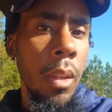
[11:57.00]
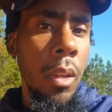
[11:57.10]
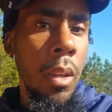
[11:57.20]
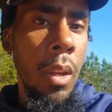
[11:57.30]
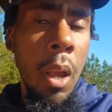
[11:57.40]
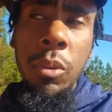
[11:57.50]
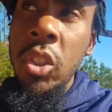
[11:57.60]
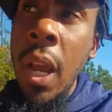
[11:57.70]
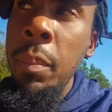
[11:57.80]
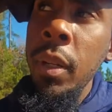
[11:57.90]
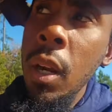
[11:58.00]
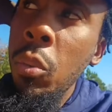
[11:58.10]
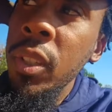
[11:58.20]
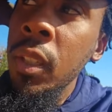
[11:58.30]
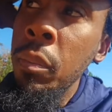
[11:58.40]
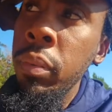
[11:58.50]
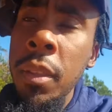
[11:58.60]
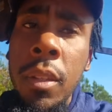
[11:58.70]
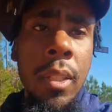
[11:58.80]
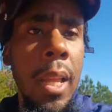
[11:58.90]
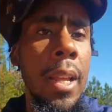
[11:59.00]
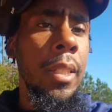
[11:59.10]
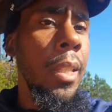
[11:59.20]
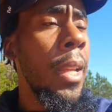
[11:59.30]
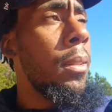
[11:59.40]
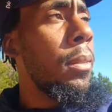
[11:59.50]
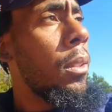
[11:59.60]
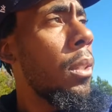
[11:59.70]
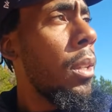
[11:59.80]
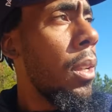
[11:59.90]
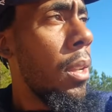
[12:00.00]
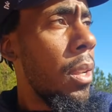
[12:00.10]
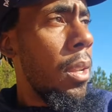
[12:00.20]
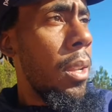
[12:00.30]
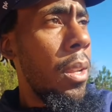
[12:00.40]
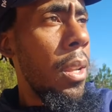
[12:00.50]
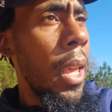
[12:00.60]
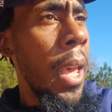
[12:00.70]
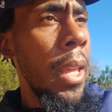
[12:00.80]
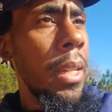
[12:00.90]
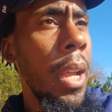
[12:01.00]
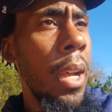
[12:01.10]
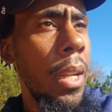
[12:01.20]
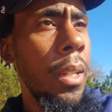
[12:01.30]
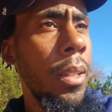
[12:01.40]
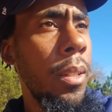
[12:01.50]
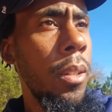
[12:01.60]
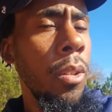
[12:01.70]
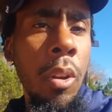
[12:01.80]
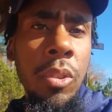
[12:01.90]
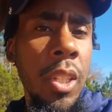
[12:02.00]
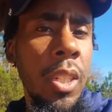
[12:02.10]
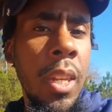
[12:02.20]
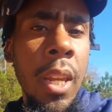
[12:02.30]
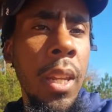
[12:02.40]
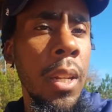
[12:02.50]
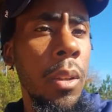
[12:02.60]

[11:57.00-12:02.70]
I was chopping it up with some brothers last night and, just kicking it.